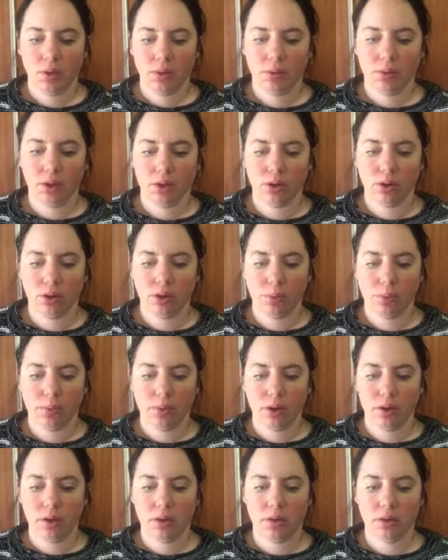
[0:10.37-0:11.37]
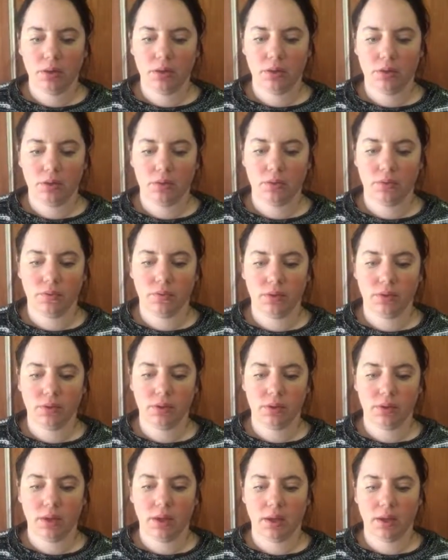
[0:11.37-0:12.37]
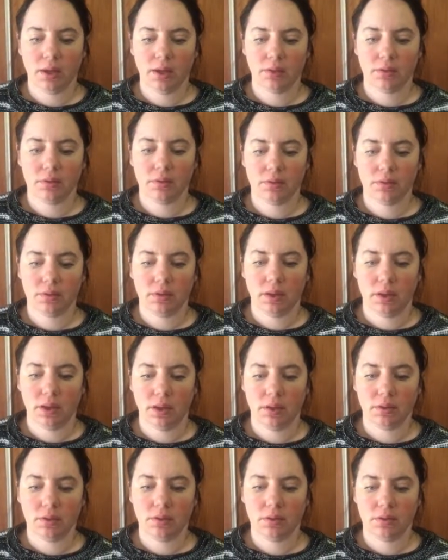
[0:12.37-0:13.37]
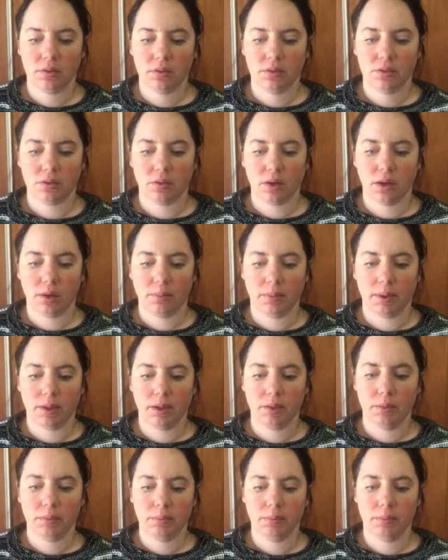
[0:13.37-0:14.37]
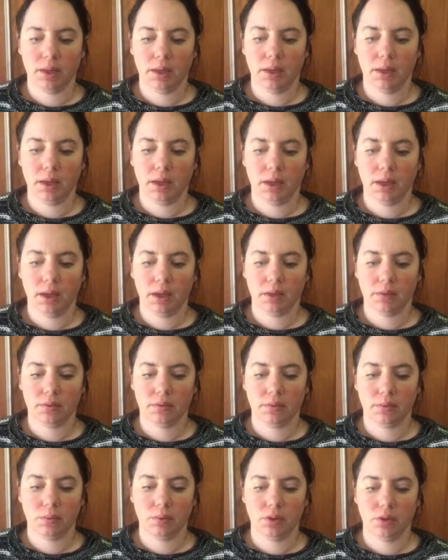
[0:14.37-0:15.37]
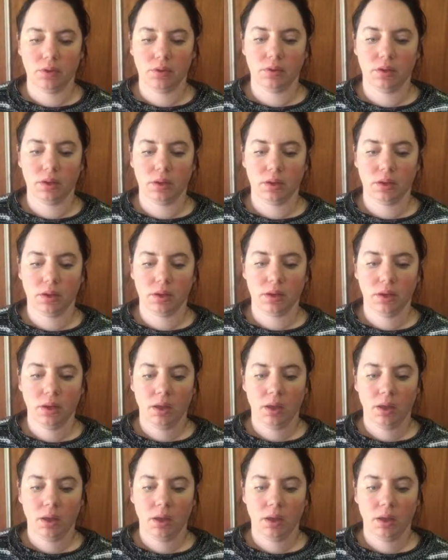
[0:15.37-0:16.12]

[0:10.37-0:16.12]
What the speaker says: We incorporated the use of visual arts, dance, drama, media arts and music.